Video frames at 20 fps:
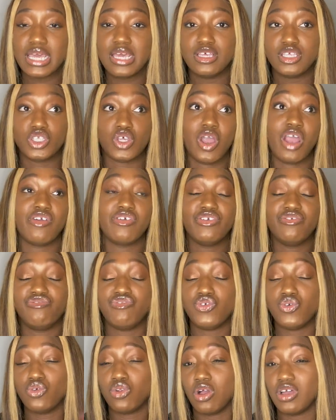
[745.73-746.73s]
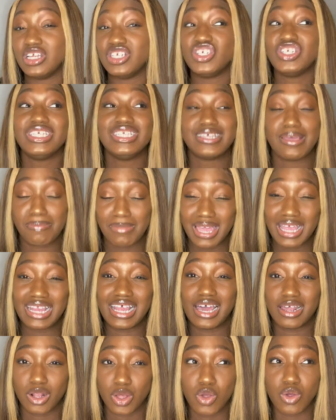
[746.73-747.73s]
So I reviewed, and she sent me a
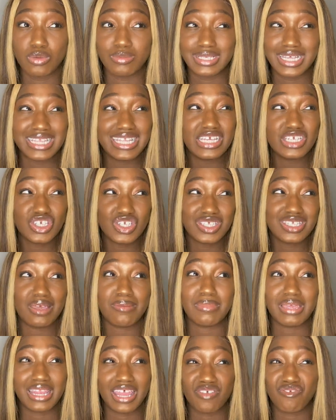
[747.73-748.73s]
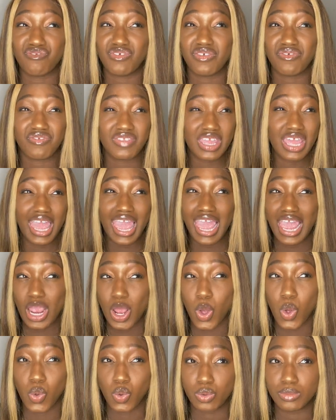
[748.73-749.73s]
lot of homes. I think she sent me like 58
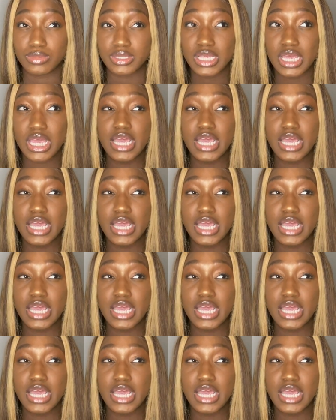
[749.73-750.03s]
homes.